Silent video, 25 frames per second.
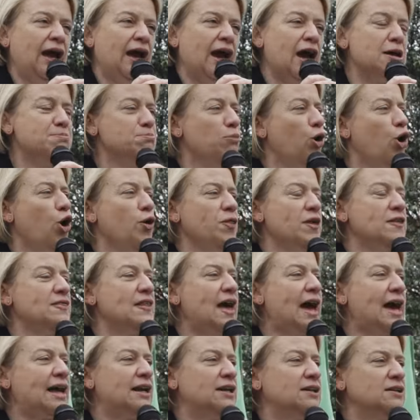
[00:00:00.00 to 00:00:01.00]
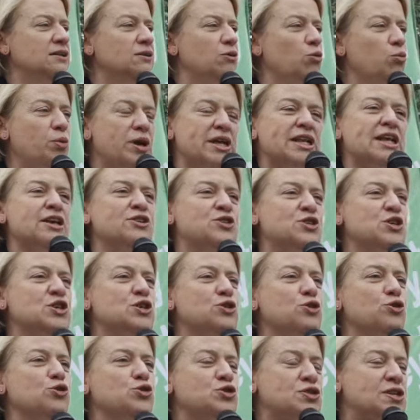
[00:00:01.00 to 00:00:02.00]
And more than that, we need to
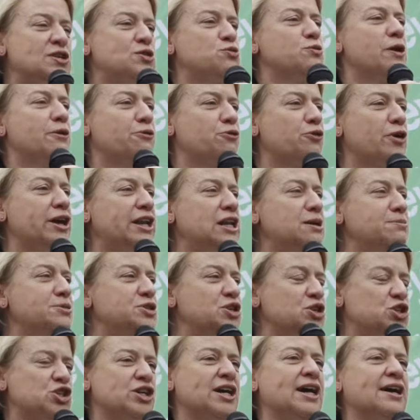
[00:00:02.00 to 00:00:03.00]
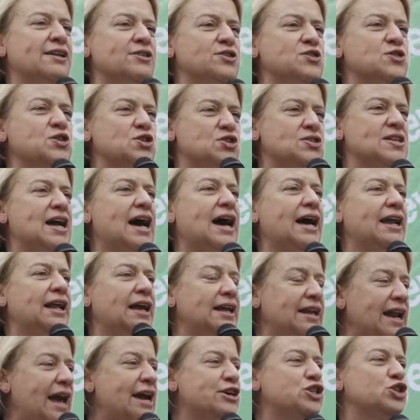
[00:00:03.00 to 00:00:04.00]
use this referendum as a chance to start
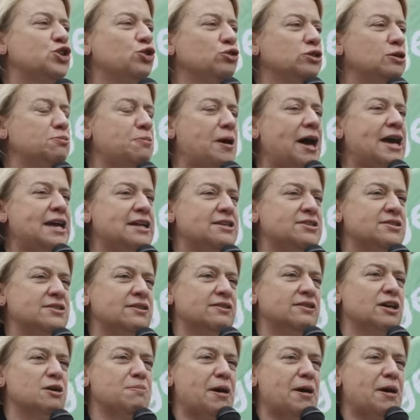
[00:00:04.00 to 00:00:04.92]
a national debate